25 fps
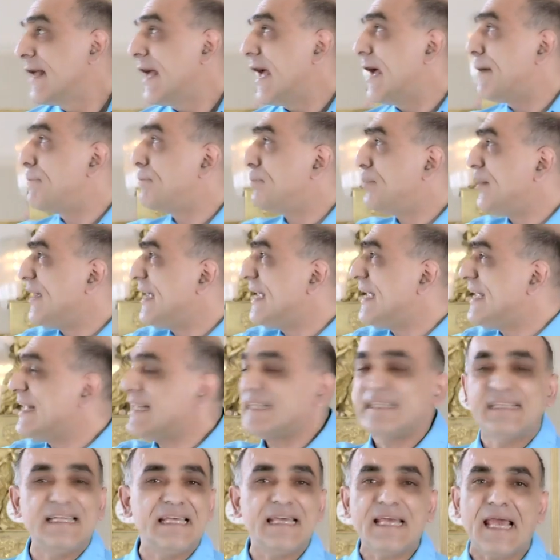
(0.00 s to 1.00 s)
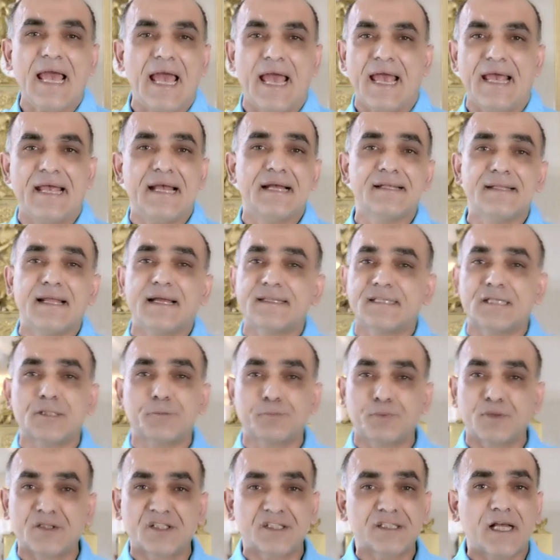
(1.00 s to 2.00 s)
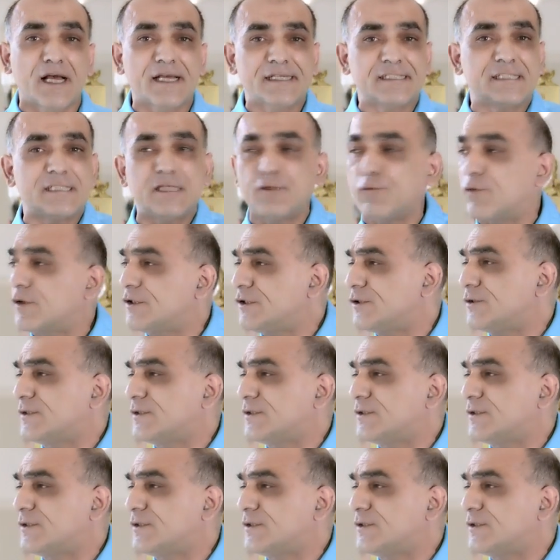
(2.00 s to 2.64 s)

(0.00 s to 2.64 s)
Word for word: A PDA, and that is precisely what